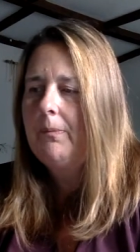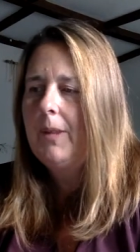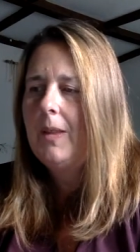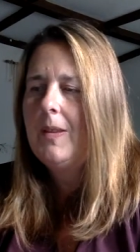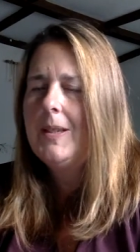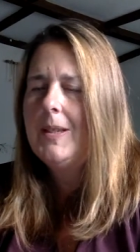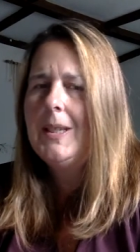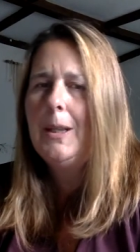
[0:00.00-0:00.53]

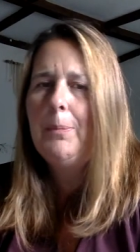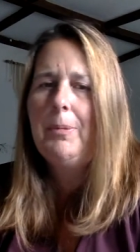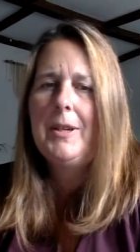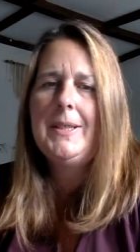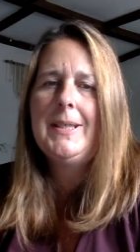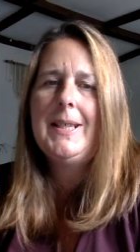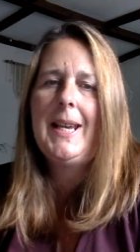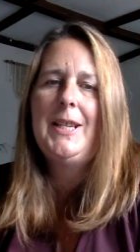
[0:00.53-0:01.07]
this little
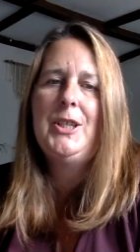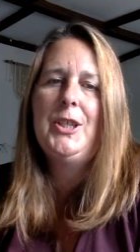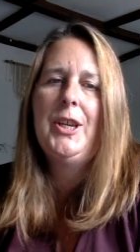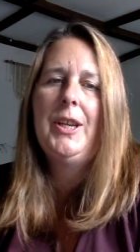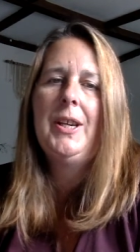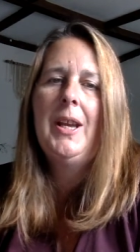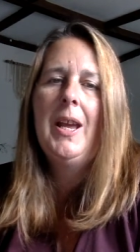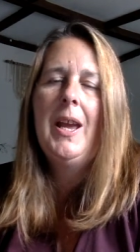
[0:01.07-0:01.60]

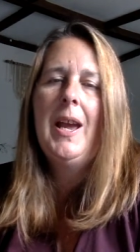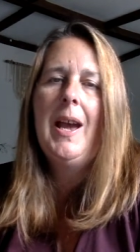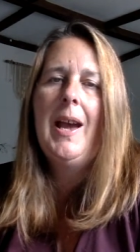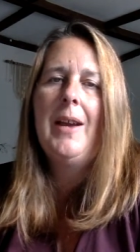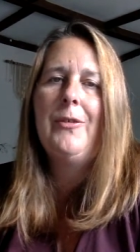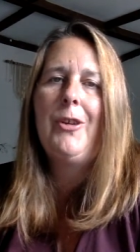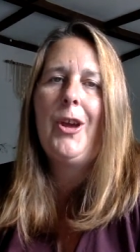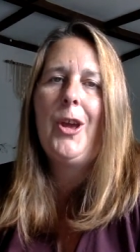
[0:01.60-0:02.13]
presentation,
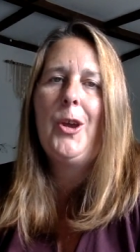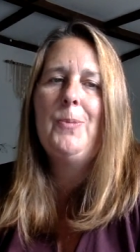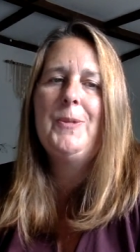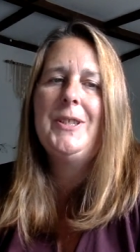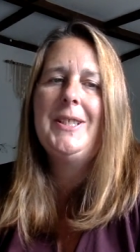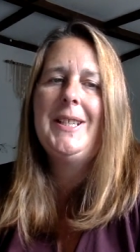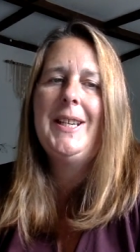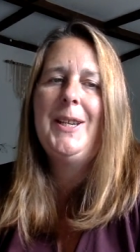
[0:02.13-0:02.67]
and I hope to
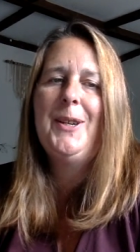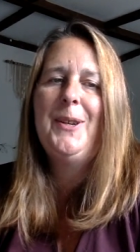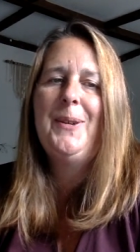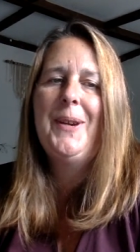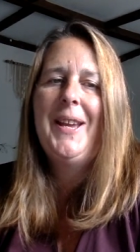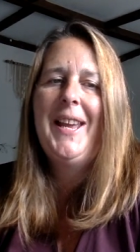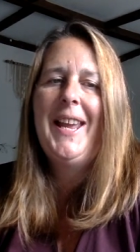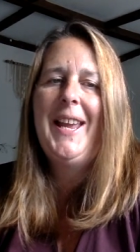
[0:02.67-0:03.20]
see you
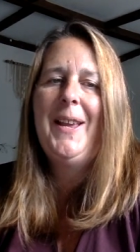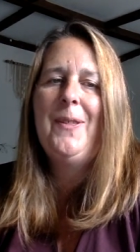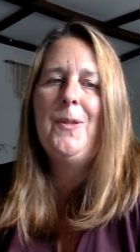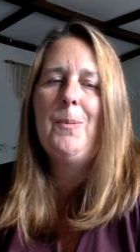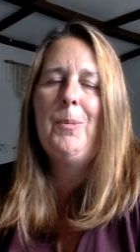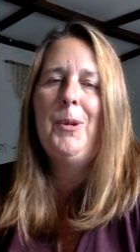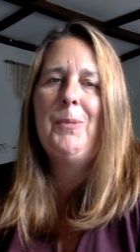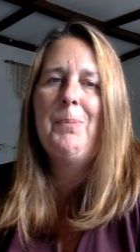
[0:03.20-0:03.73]
in the
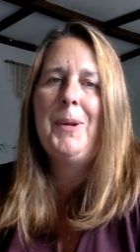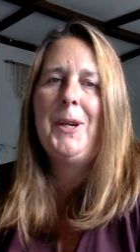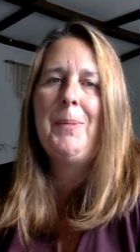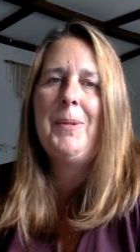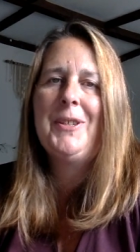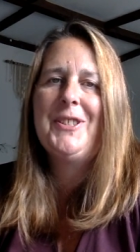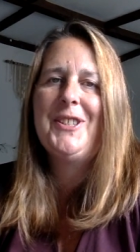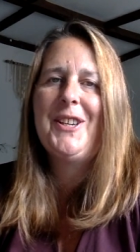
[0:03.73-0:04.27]
Moon Money
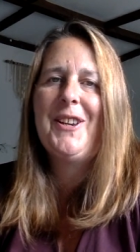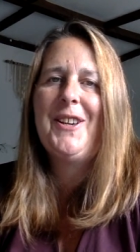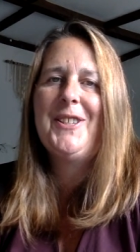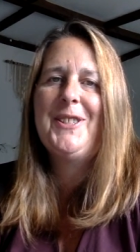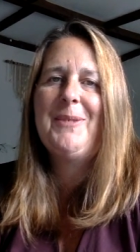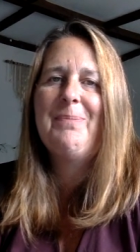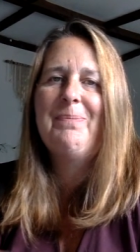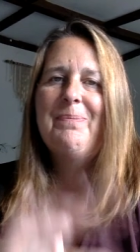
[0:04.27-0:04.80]

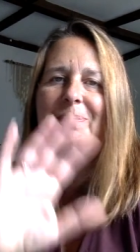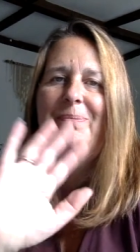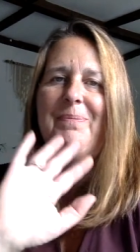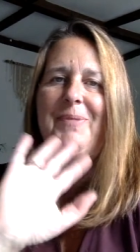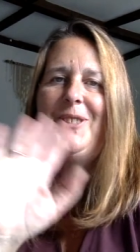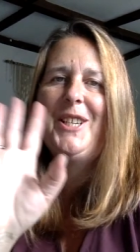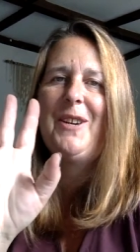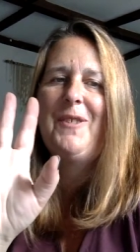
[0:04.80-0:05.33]
Masterclass.
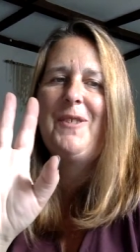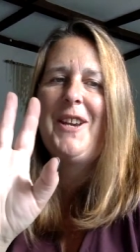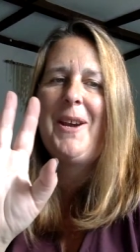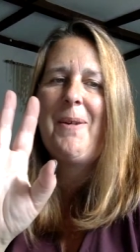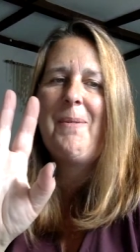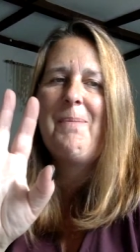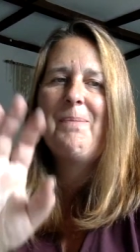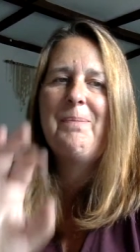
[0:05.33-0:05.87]
Ciao for now.